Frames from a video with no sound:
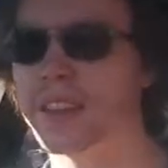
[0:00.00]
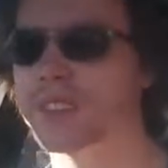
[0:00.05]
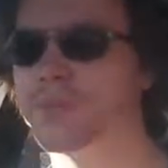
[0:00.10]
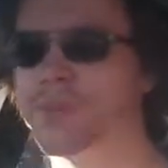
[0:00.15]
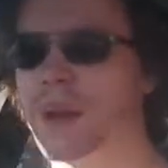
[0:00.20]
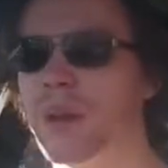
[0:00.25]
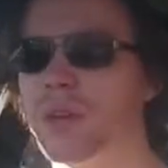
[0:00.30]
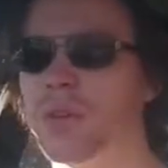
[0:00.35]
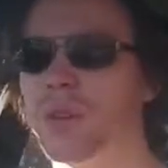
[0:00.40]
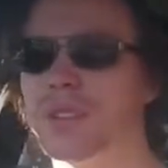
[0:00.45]
It's
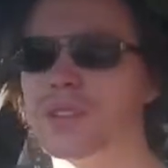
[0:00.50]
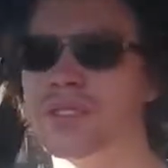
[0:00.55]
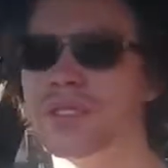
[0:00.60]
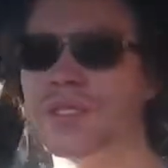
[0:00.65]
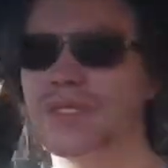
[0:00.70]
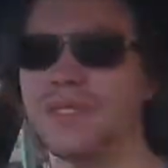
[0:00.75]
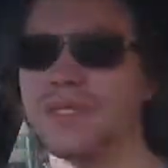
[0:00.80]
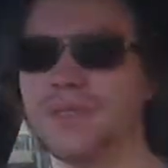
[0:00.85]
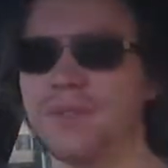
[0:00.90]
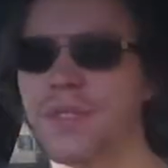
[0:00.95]
about
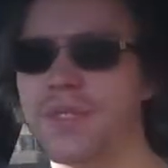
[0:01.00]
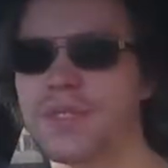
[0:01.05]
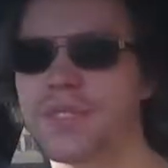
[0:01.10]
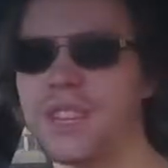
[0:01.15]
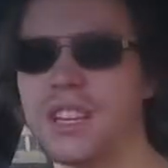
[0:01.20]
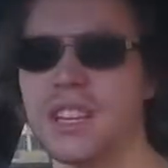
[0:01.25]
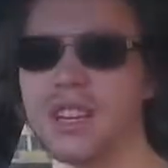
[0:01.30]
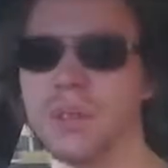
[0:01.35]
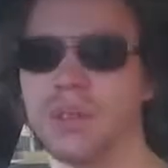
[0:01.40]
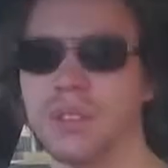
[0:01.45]

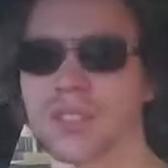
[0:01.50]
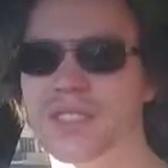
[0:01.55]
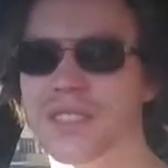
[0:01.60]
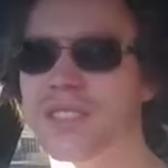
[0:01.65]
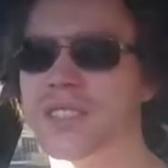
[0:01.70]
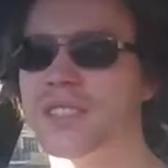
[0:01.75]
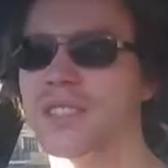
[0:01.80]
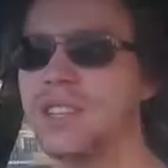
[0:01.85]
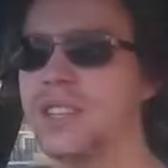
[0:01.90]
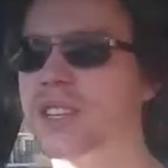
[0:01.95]
115,
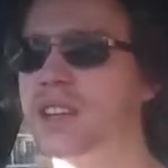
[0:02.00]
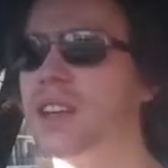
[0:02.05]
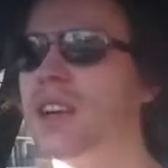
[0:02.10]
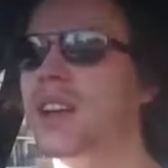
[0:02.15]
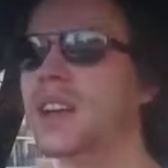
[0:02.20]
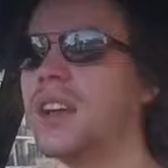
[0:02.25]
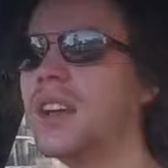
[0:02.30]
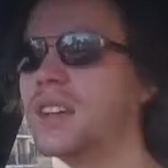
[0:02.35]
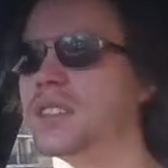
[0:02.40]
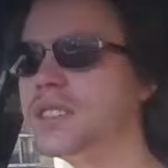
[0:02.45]
116,
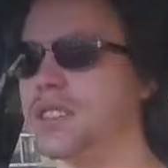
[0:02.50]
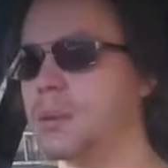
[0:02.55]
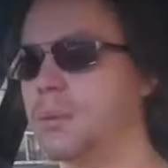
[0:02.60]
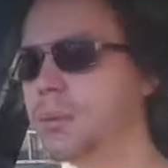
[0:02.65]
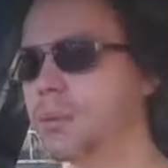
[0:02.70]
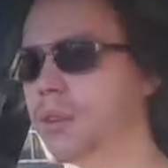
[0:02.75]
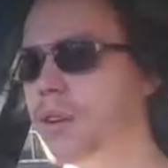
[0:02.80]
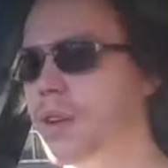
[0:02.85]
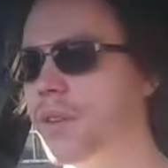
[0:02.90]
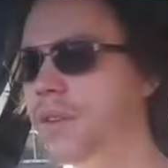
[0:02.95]

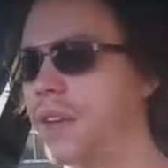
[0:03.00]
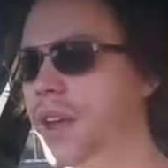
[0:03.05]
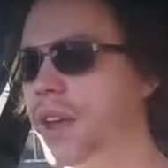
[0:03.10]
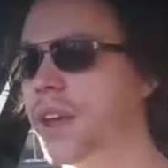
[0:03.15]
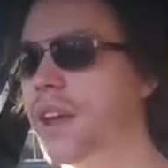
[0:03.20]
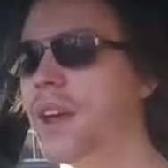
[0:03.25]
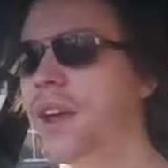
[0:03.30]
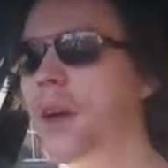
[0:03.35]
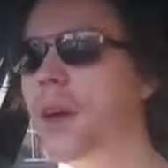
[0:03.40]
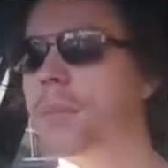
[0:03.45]
somewhere around there.